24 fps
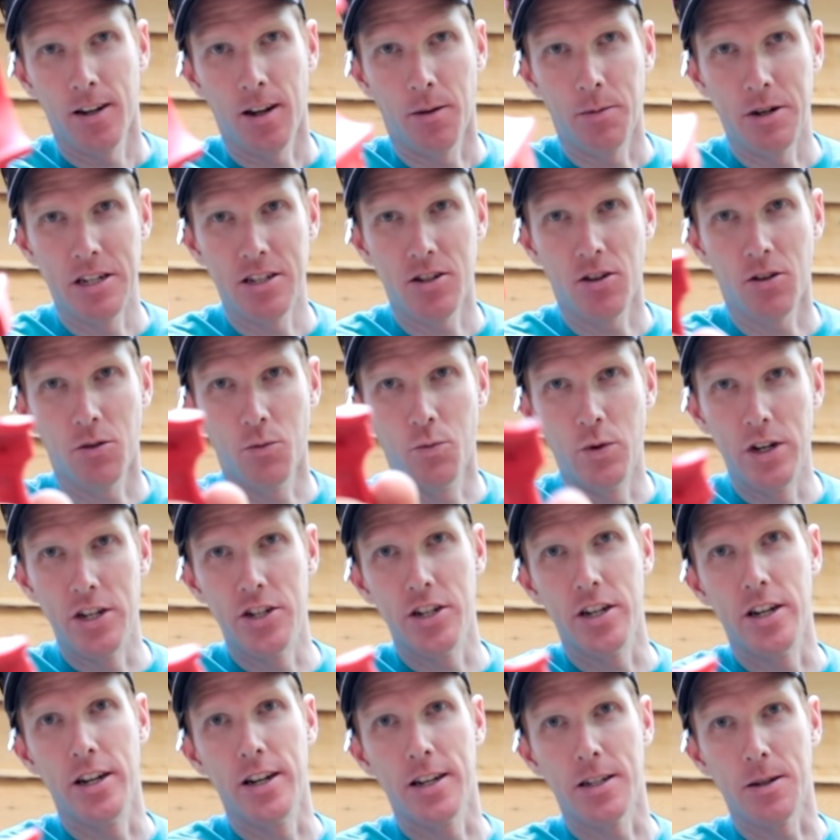company's called
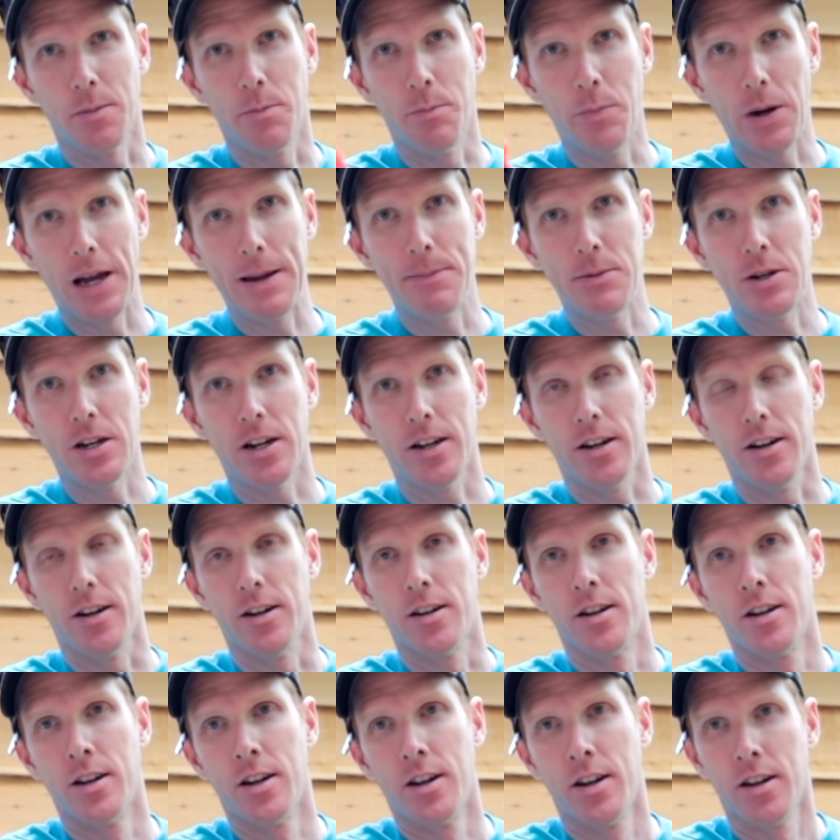Ridgid, and it's a pipe
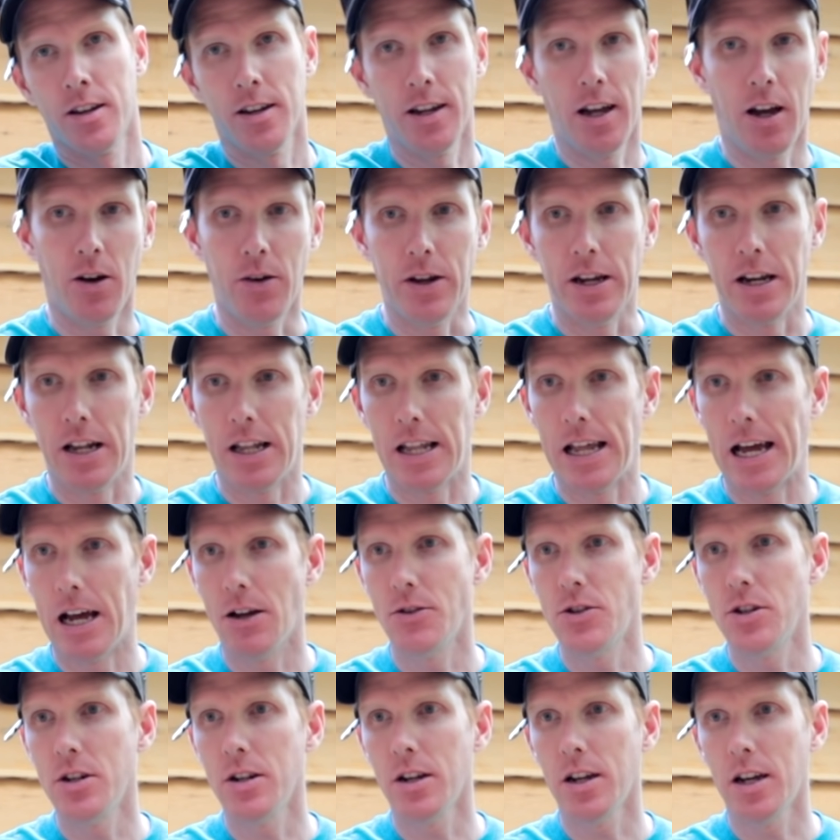cutter. Now, it
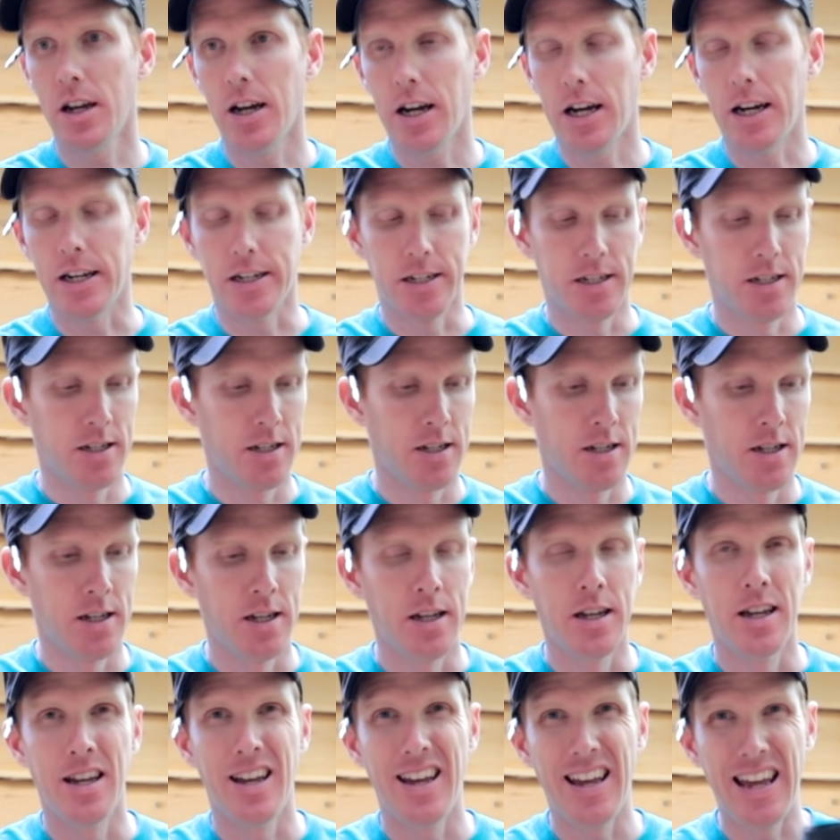allows you to cut
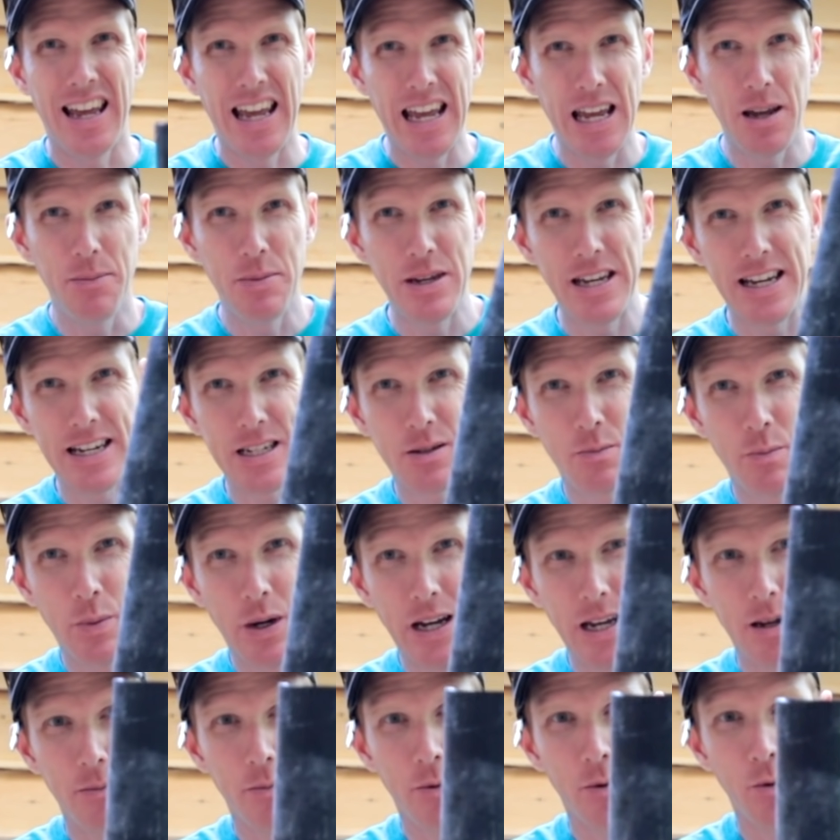ABS
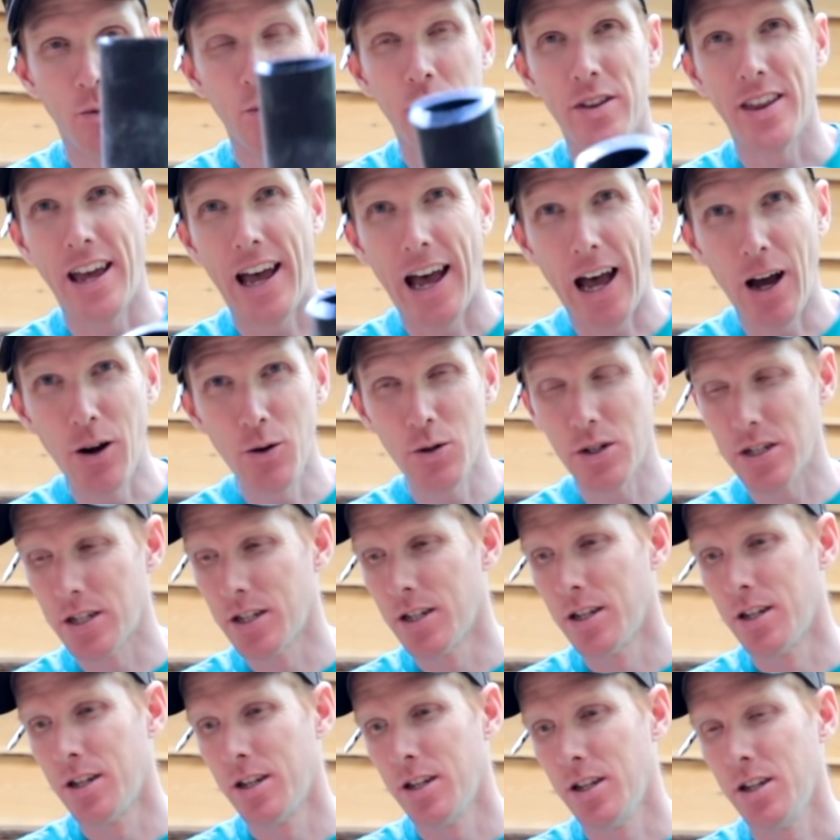pipe without
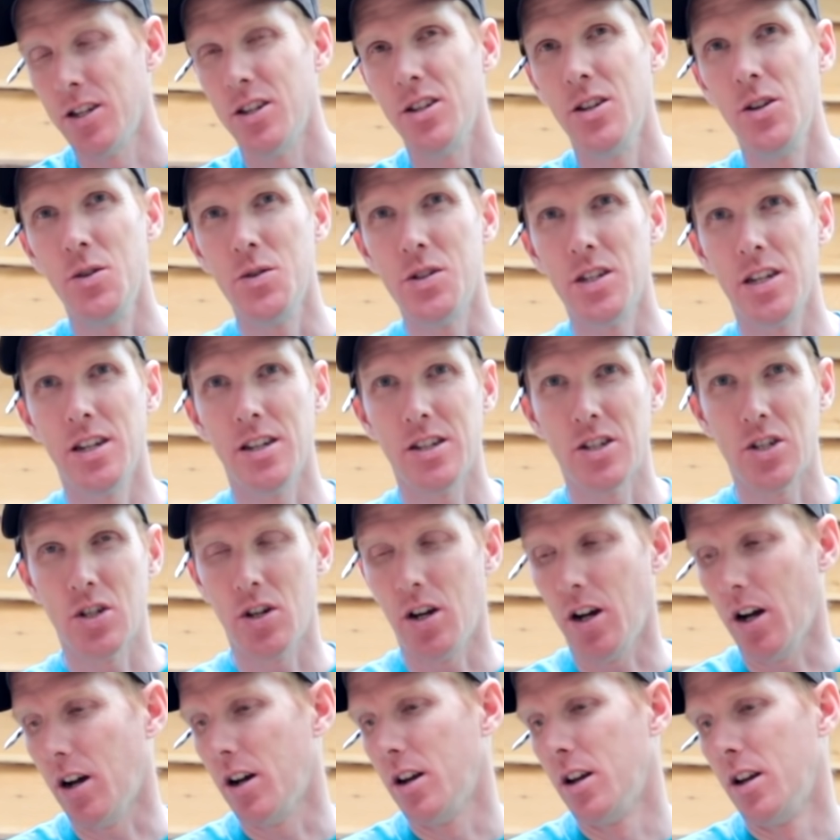using a
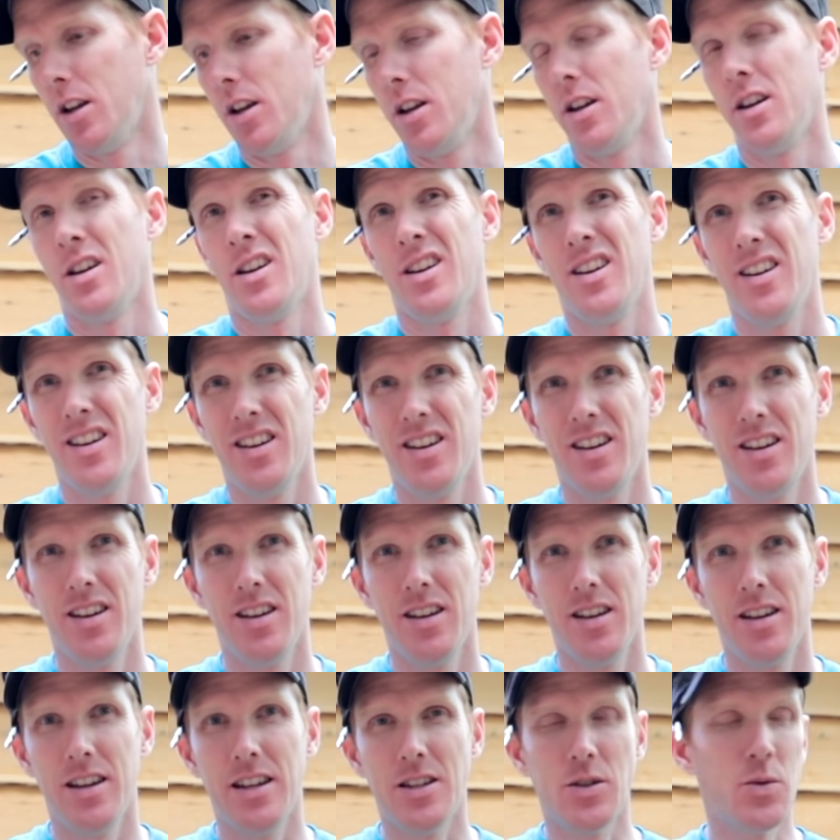saw
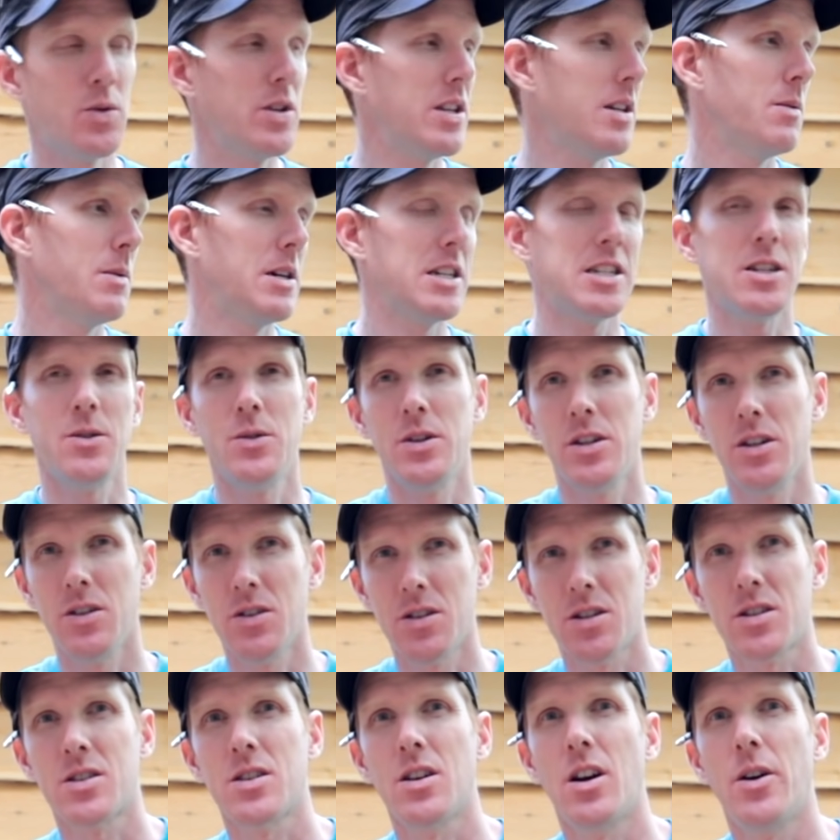it's really messy when you
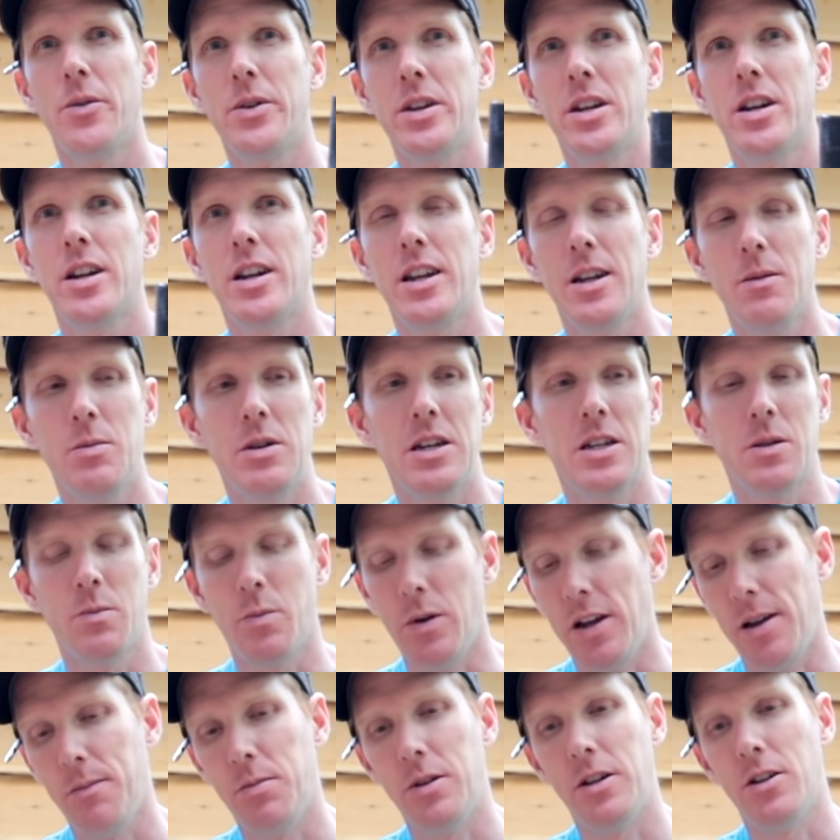use a saw when you cut a ABS
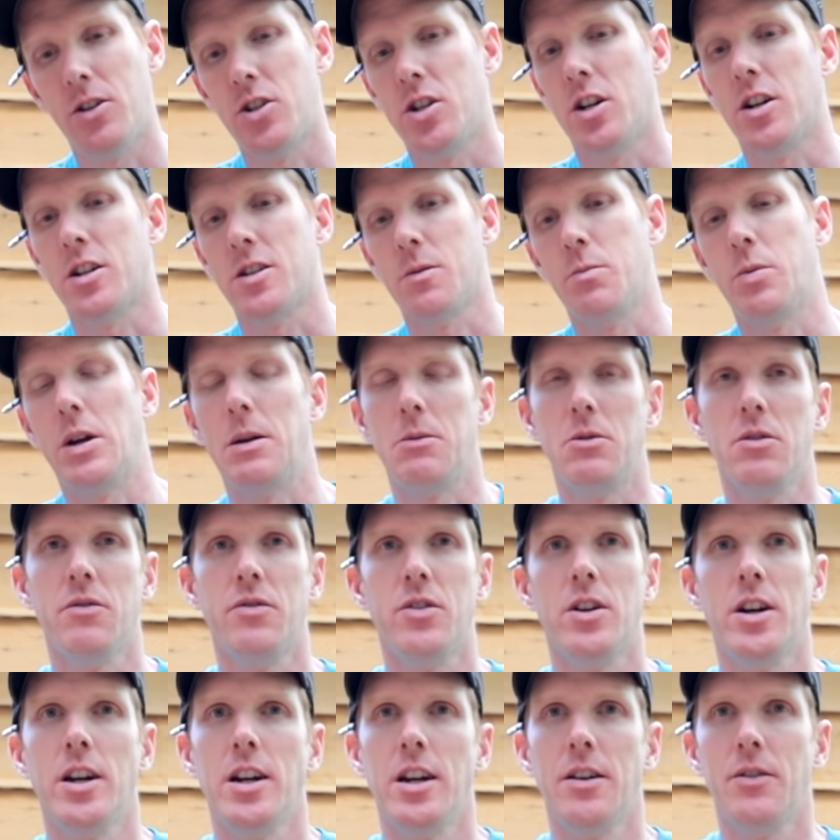pipe, little chunks of pipe go
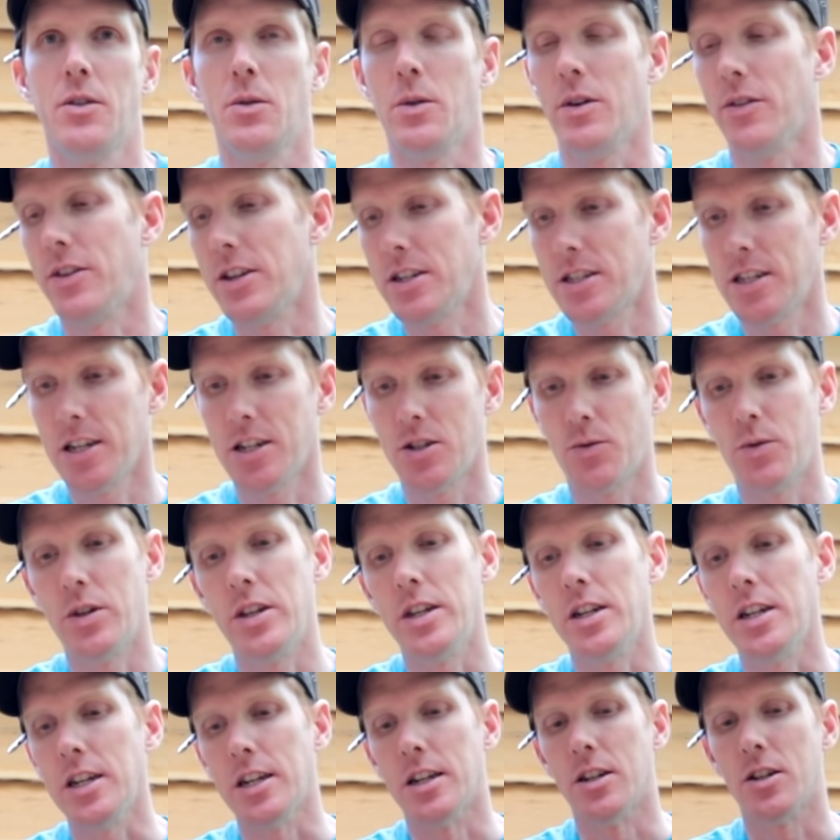flying everywhere. This thing's
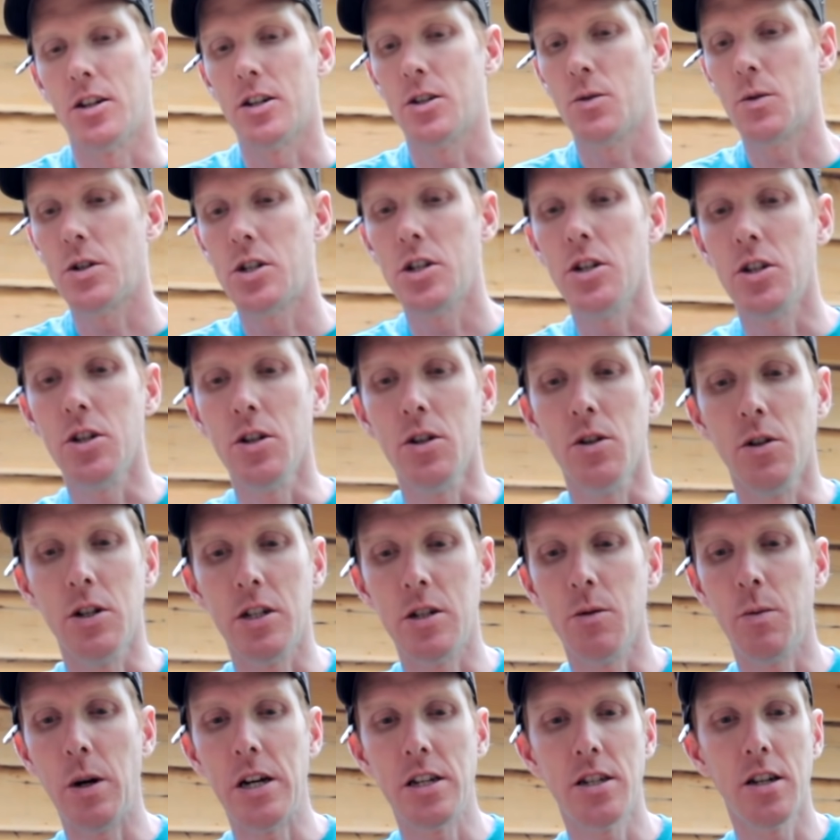really neat because what you do
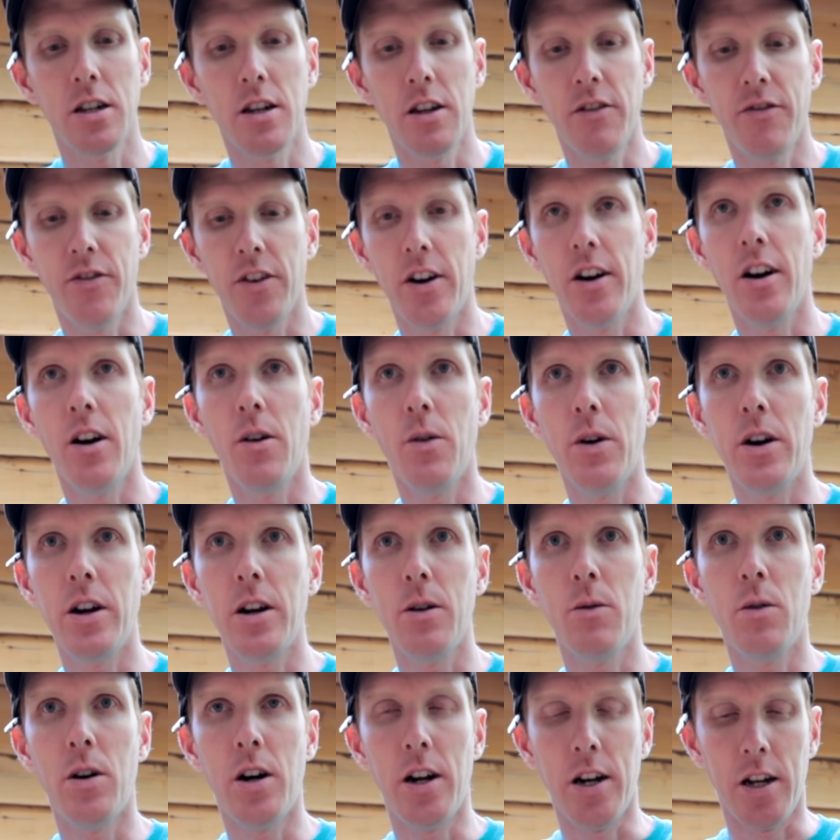is you basically figure out where
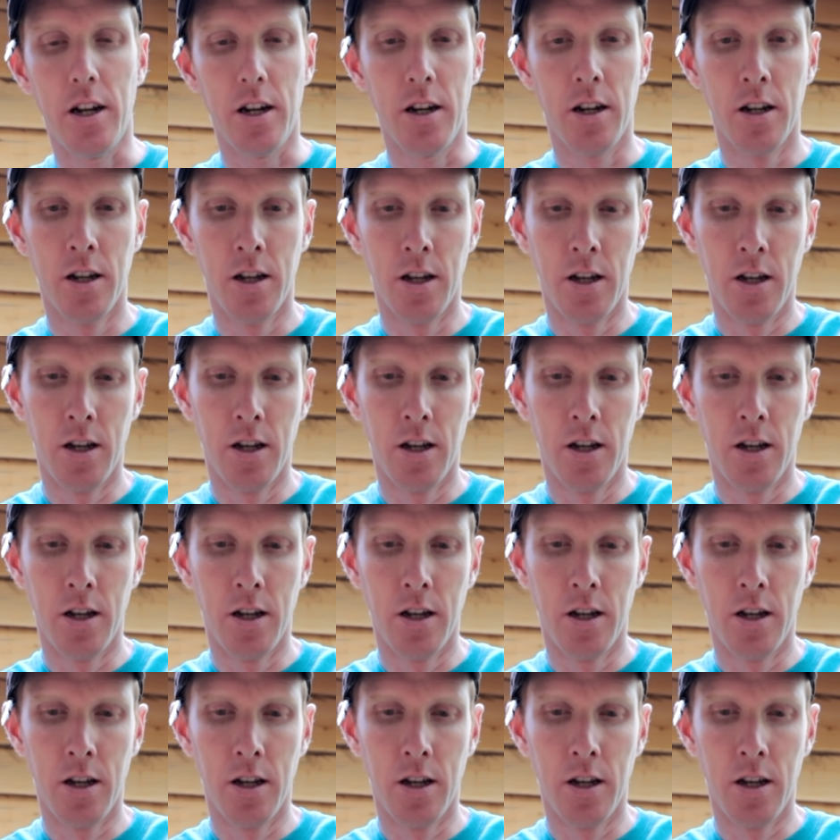you want it.